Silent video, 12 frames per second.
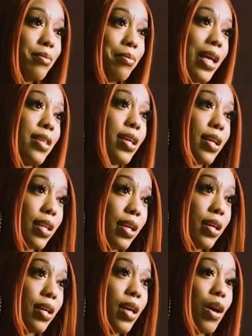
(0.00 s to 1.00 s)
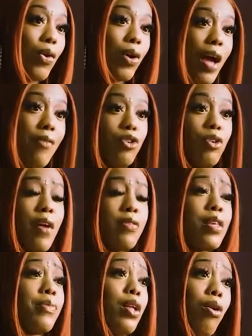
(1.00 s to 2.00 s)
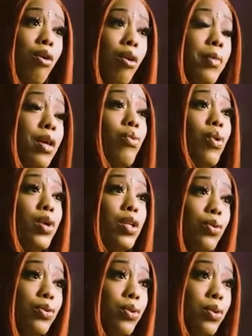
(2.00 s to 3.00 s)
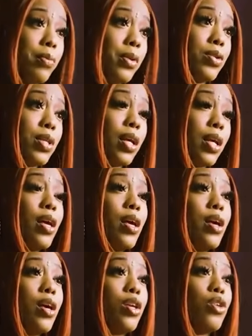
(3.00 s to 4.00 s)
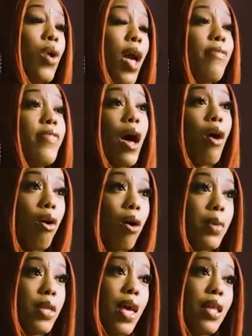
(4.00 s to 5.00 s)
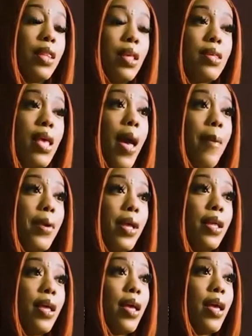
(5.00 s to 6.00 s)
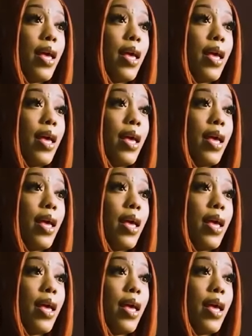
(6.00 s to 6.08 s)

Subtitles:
basically, drugs. Or after you have something on me, when we do the music, you have that on me that this happened,